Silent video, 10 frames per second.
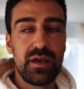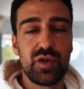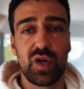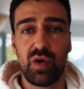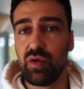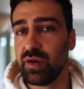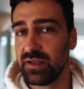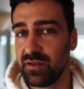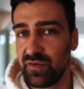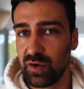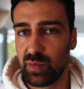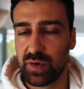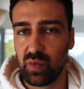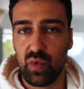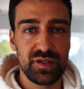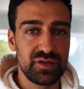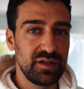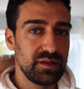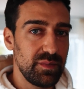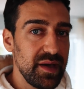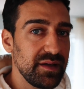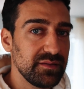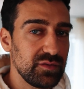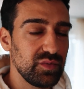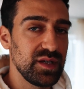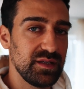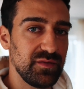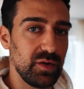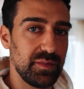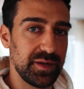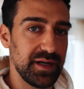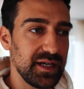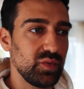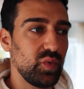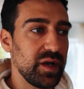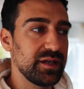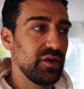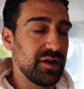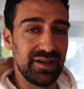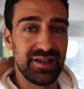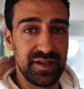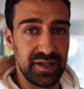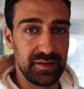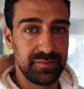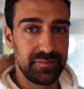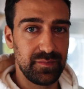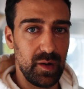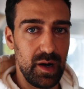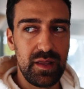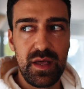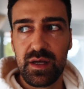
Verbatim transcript: You're only a developer once you get paid to be a developer, not when you are learning, right?